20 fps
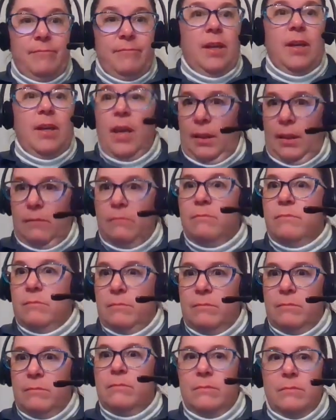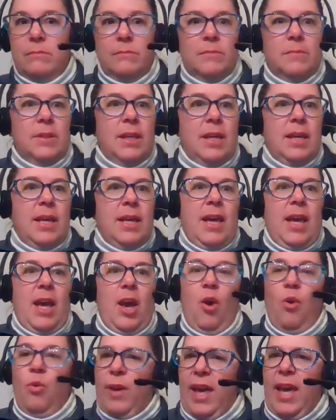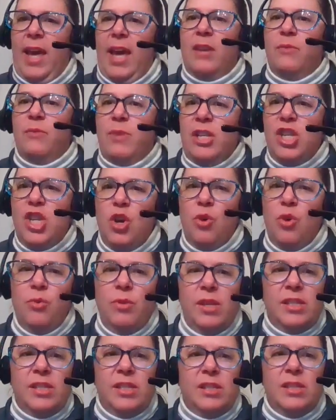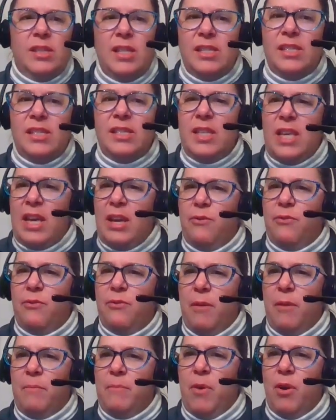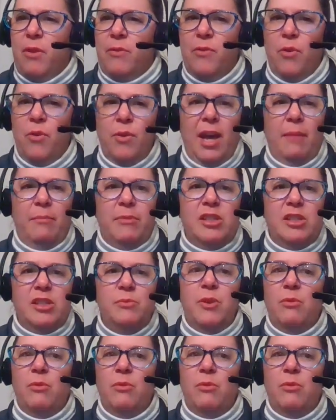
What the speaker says: Again. Okay, and we know this thing from our vocab list.